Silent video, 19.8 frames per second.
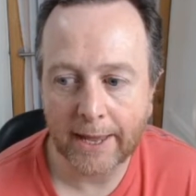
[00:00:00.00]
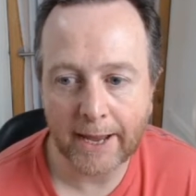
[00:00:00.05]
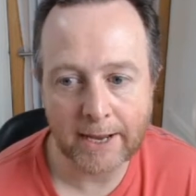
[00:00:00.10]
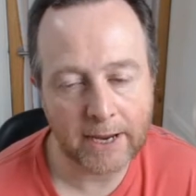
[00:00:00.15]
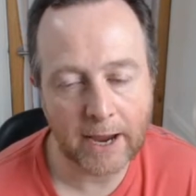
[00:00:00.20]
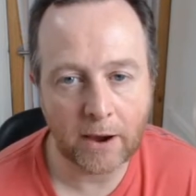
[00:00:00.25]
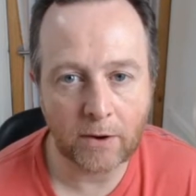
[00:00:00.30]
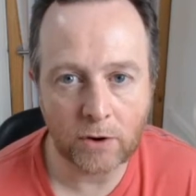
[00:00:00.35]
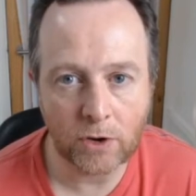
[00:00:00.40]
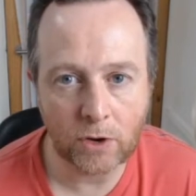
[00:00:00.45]

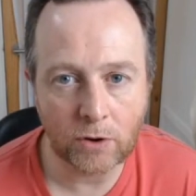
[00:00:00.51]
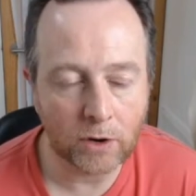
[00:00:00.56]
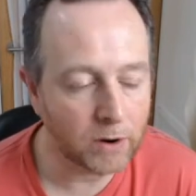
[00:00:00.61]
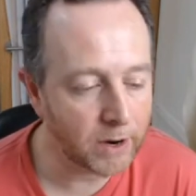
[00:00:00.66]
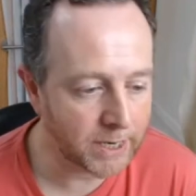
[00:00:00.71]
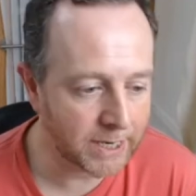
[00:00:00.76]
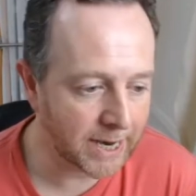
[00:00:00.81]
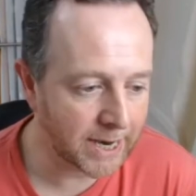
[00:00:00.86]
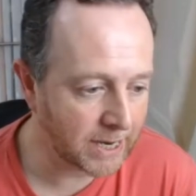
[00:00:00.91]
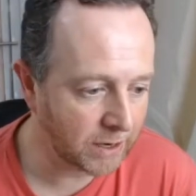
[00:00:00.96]
That's how you
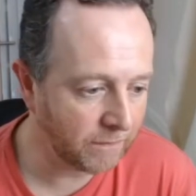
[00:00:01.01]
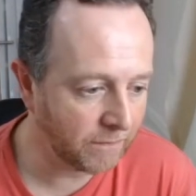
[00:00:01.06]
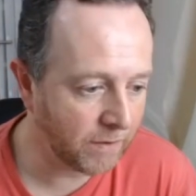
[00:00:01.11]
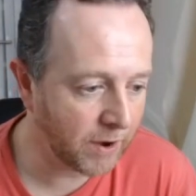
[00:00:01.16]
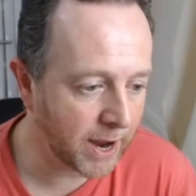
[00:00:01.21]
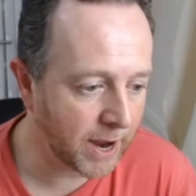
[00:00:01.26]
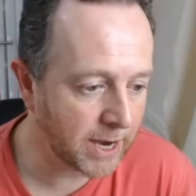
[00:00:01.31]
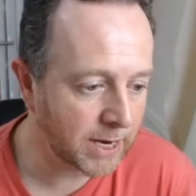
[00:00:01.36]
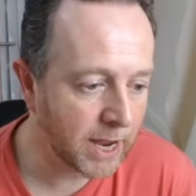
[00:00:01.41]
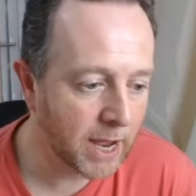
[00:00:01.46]
can
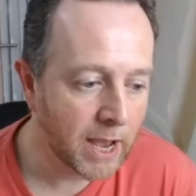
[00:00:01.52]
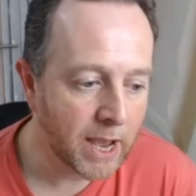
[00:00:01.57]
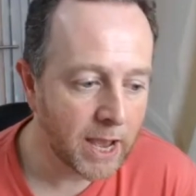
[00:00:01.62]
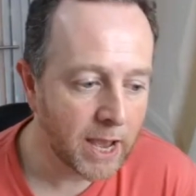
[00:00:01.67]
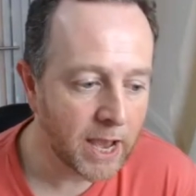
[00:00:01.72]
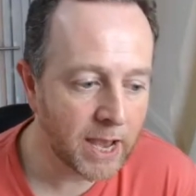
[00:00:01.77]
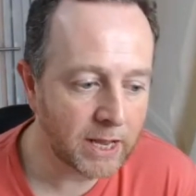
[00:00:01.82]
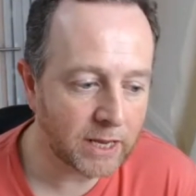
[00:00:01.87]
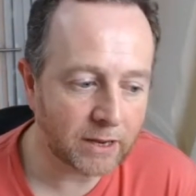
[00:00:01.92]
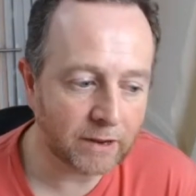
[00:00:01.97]
identify it.
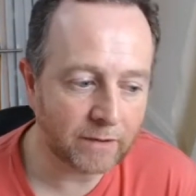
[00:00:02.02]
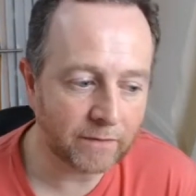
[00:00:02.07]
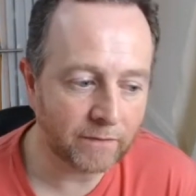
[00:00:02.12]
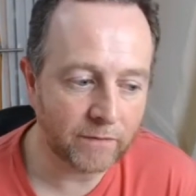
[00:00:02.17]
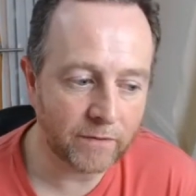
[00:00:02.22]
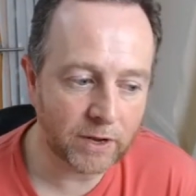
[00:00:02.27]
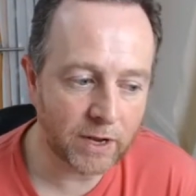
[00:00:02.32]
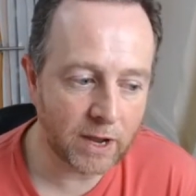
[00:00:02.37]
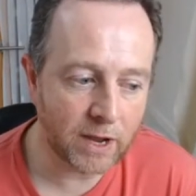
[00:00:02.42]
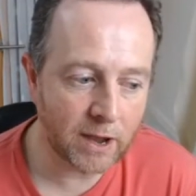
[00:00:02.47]
It's
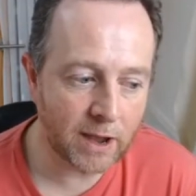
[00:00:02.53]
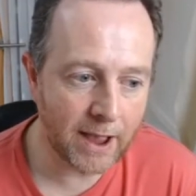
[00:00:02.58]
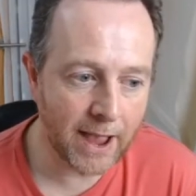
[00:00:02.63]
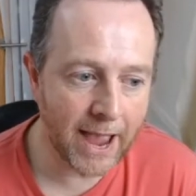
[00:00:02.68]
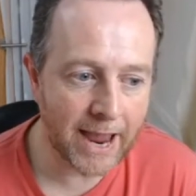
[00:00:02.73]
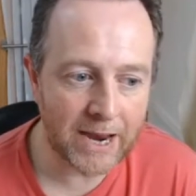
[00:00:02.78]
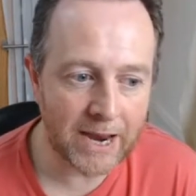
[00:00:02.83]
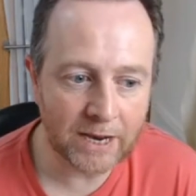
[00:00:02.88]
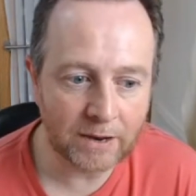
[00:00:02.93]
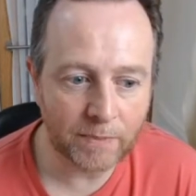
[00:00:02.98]
to
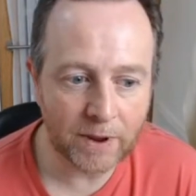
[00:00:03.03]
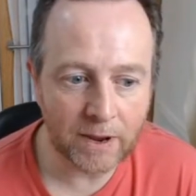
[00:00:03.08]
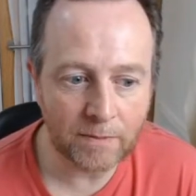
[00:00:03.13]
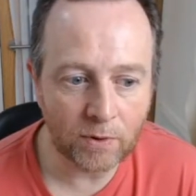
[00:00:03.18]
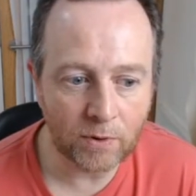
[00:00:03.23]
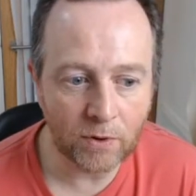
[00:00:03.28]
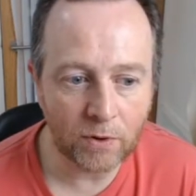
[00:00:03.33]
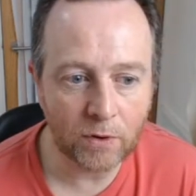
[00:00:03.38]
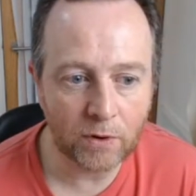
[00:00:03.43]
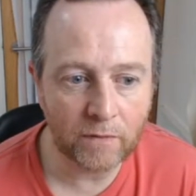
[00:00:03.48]
aid
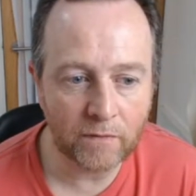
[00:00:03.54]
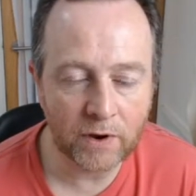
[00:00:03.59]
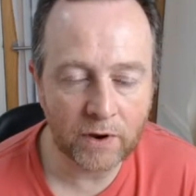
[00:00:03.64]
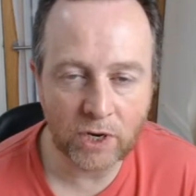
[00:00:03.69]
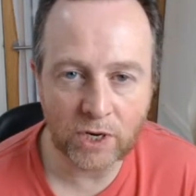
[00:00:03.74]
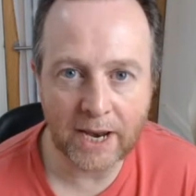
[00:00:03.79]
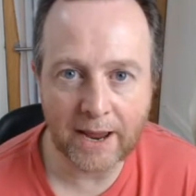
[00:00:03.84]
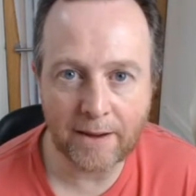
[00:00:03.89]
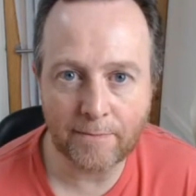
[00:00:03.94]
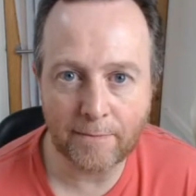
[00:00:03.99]
people who are
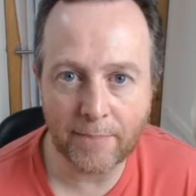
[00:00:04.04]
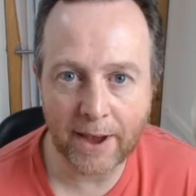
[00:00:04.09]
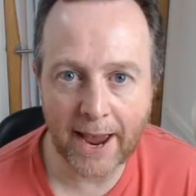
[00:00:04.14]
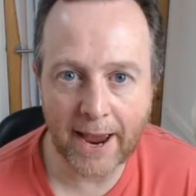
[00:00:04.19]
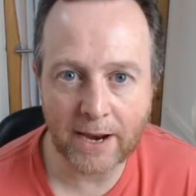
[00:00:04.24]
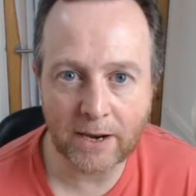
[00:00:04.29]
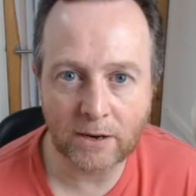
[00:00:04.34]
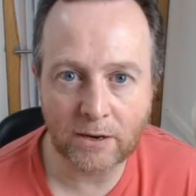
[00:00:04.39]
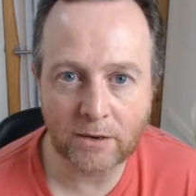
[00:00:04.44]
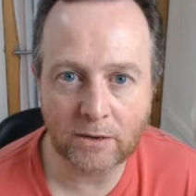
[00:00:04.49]
visually
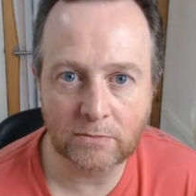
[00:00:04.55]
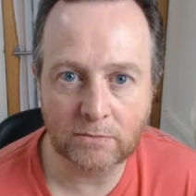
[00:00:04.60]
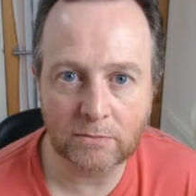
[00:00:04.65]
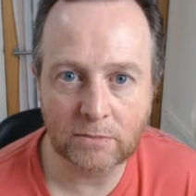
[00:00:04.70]
impaired.